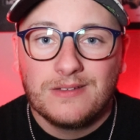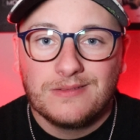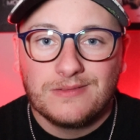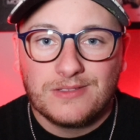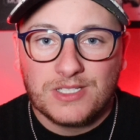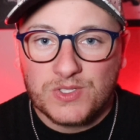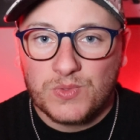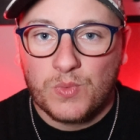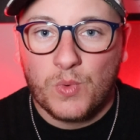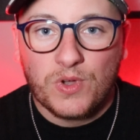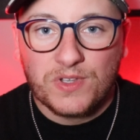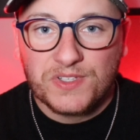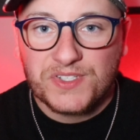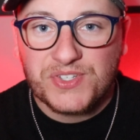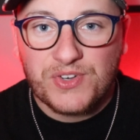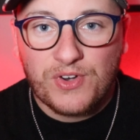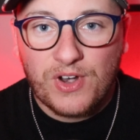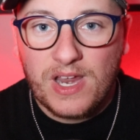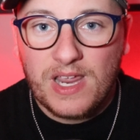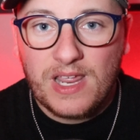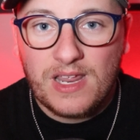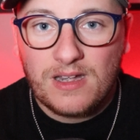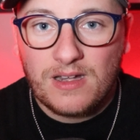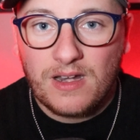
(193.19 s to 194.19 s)
there's one
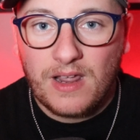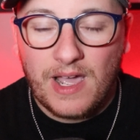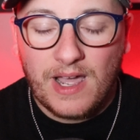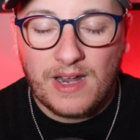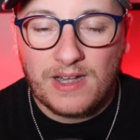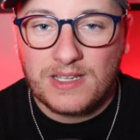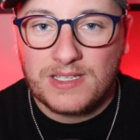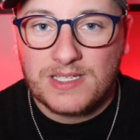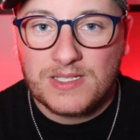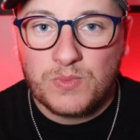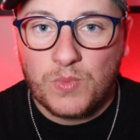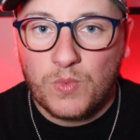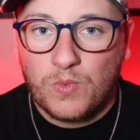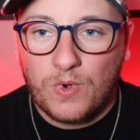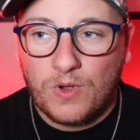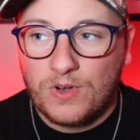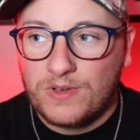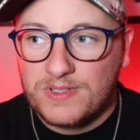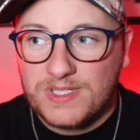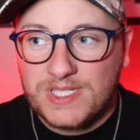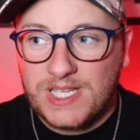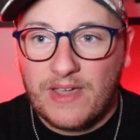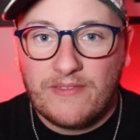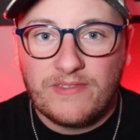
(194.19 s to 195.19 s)
screen and it's
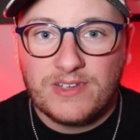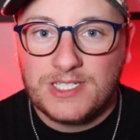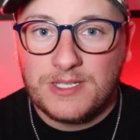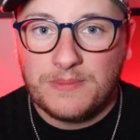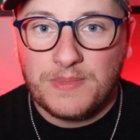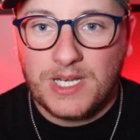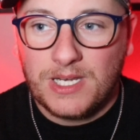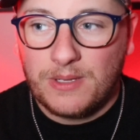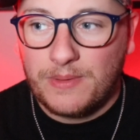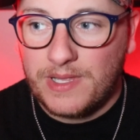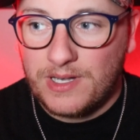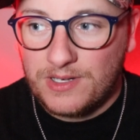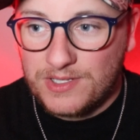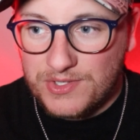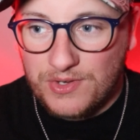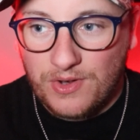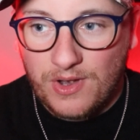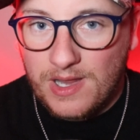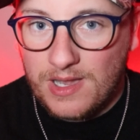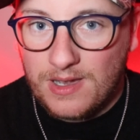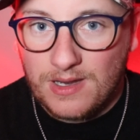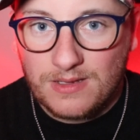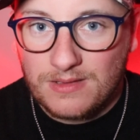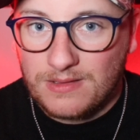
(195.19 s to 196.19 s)
one 70mm
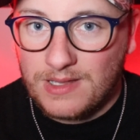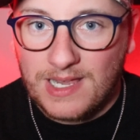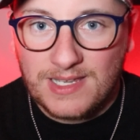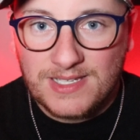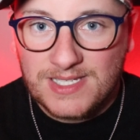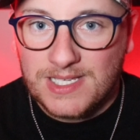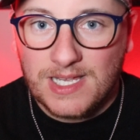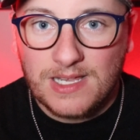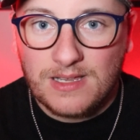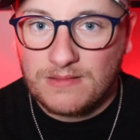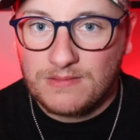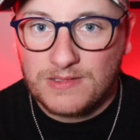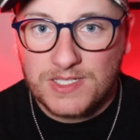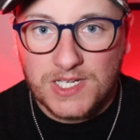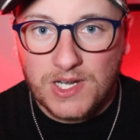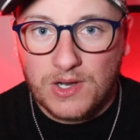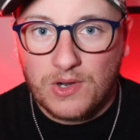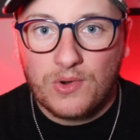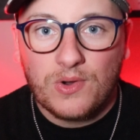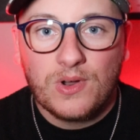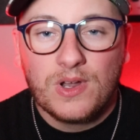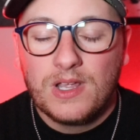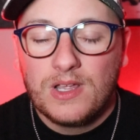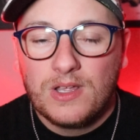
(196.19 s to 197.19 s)
screen and that's it.
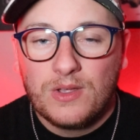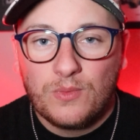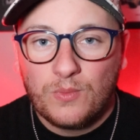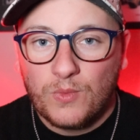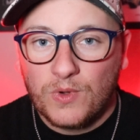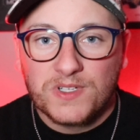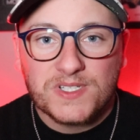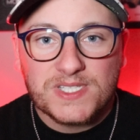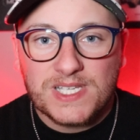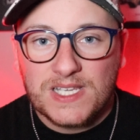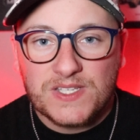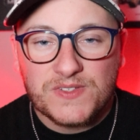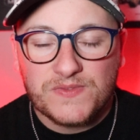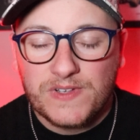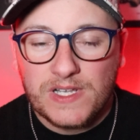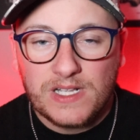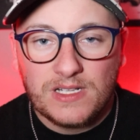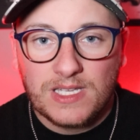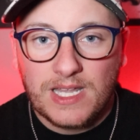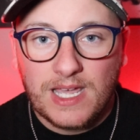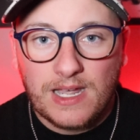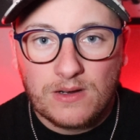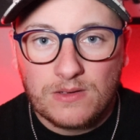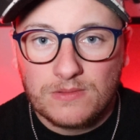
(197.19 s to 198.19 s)
So once that's
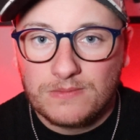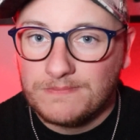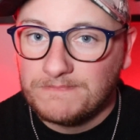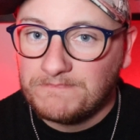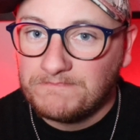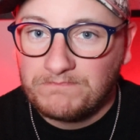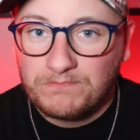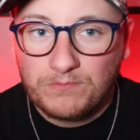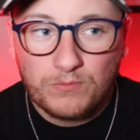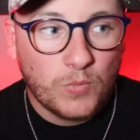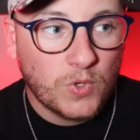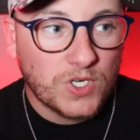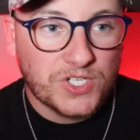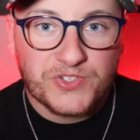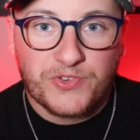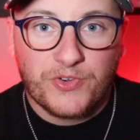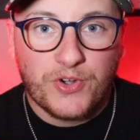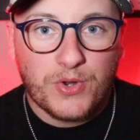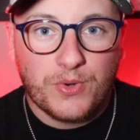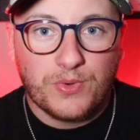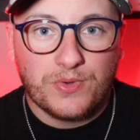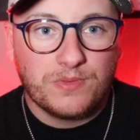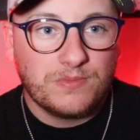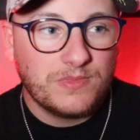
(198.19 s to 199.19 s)
filled out, we're
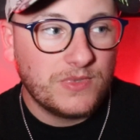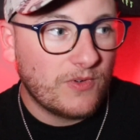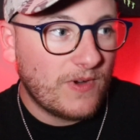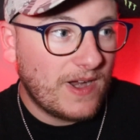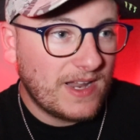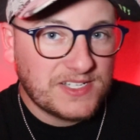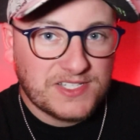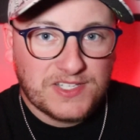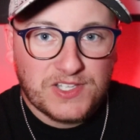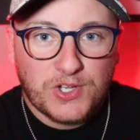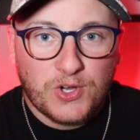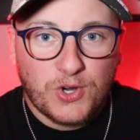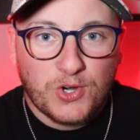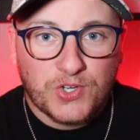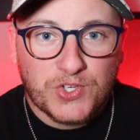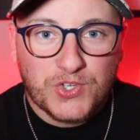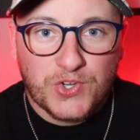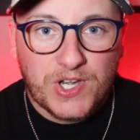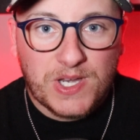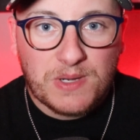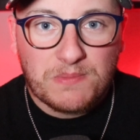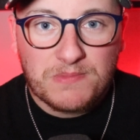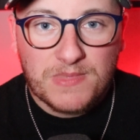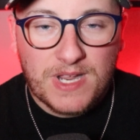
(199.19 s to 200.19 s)
screwed. The rest of the
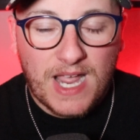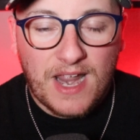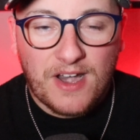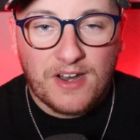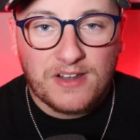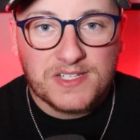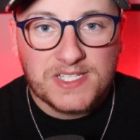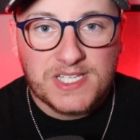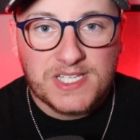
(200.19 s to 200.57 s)
country cannot